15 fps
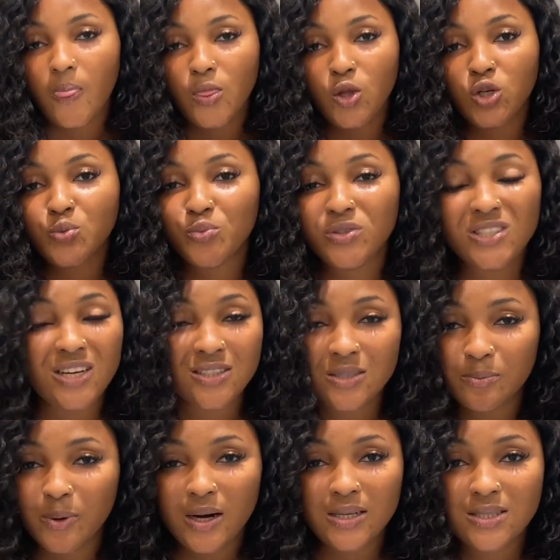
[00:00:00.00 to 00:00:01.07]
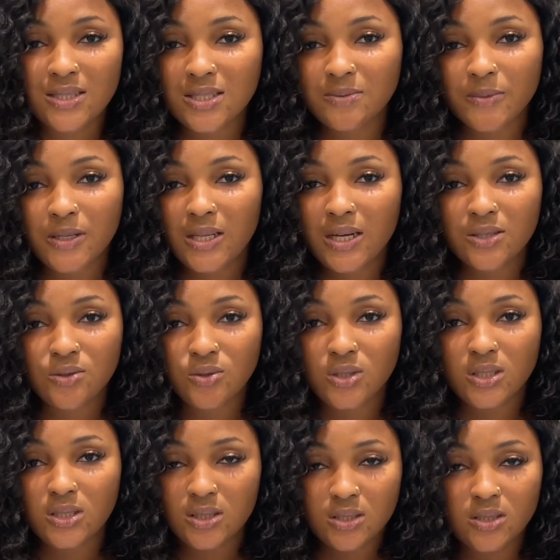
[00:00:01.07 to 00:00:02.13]
Just print out the bank statement. That's all
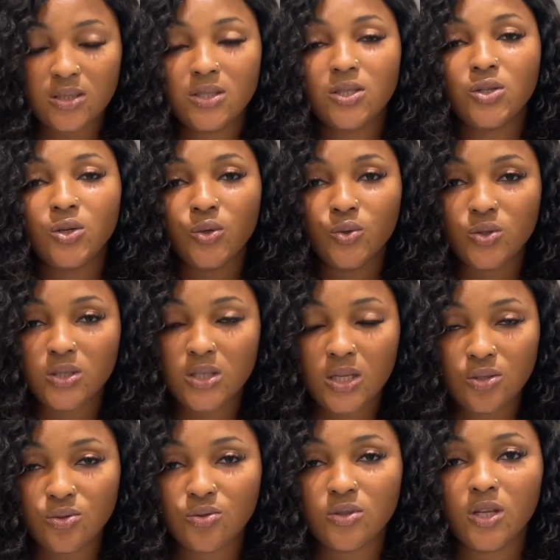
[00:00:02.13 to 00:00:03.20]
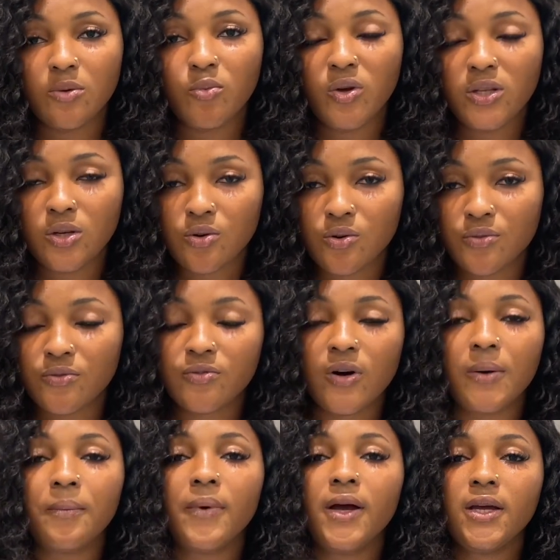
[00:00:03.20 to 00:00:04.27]
they need. You send to them. When they
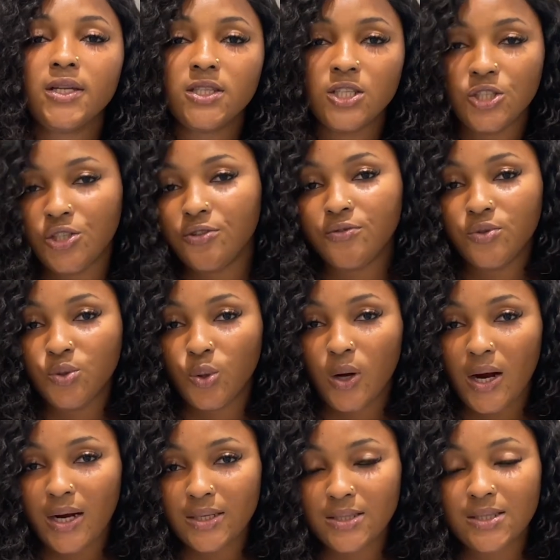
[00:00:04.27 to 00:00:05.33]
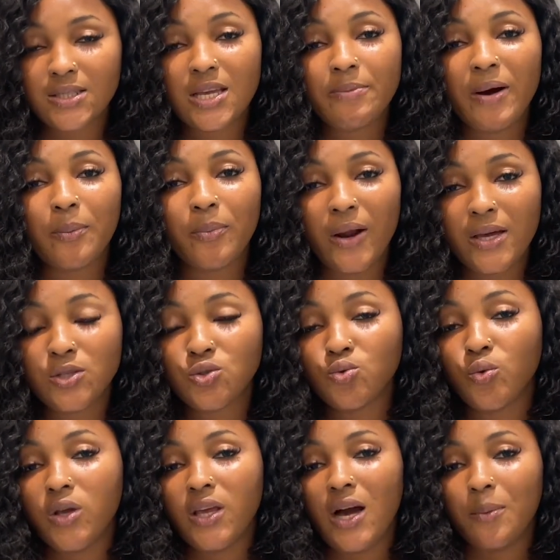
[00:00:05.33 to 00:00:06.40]
confirm, they give you your CAS. Same applies to
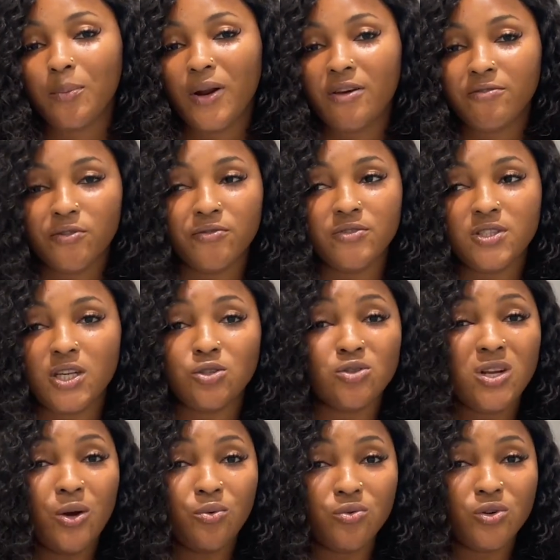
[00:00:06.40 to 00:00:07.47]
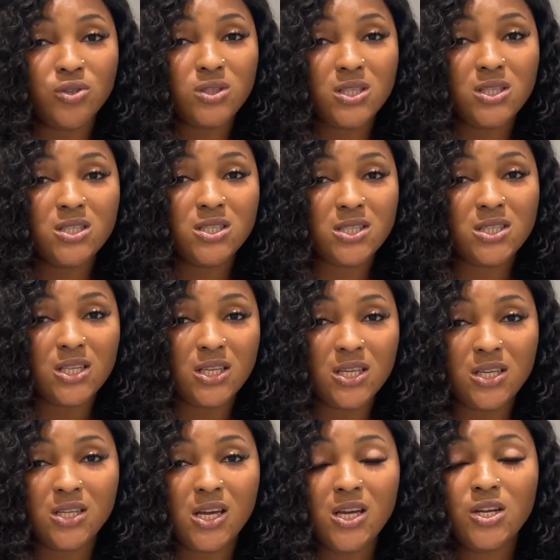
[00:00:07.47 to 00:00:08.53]
when you're applying for visa, so that we'll not see this thing
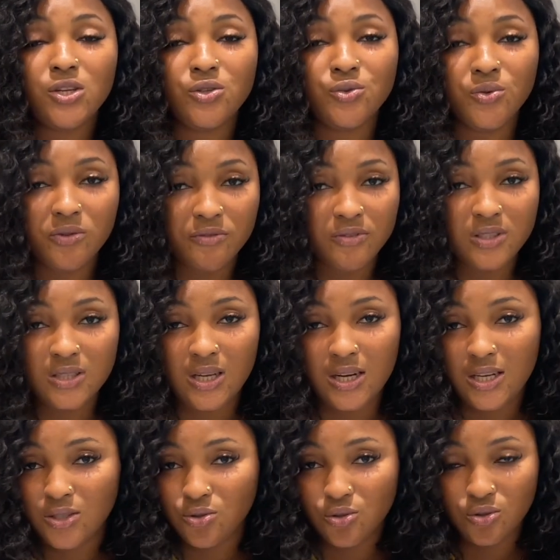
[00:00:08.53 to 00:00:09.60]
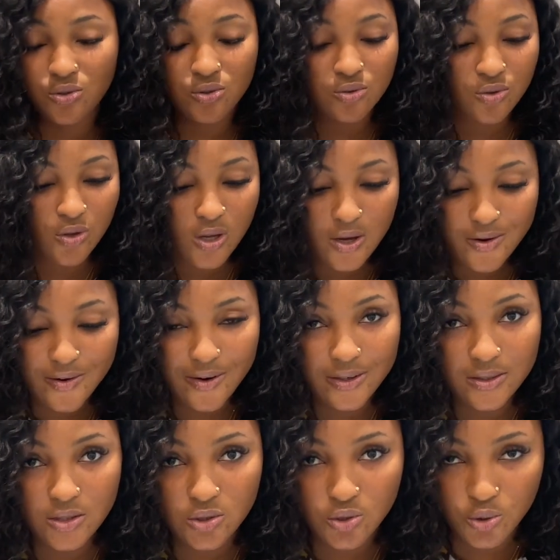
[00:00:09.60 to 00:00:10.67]
again during visa. Let's just
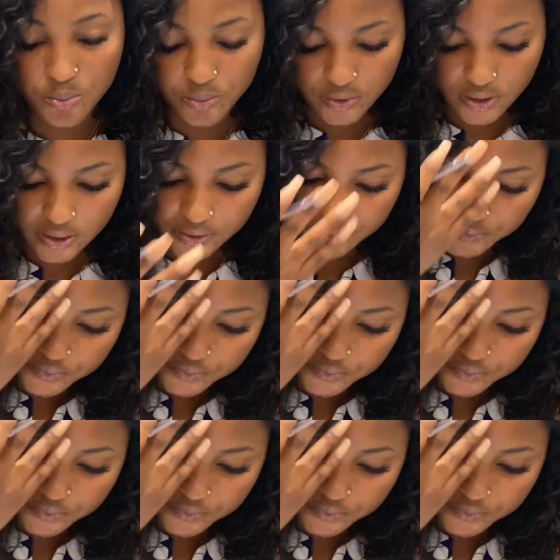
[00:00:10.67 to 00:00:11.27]
round it up here.